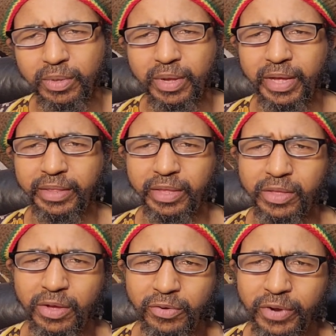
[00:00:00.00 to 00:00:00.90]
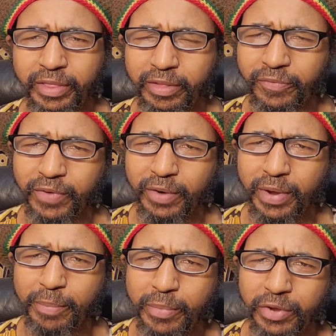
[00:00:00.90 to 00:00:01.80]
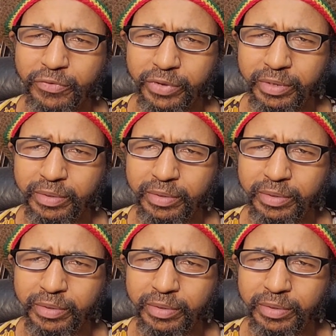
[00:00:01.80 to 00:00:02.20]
as a young Rastafari brethren,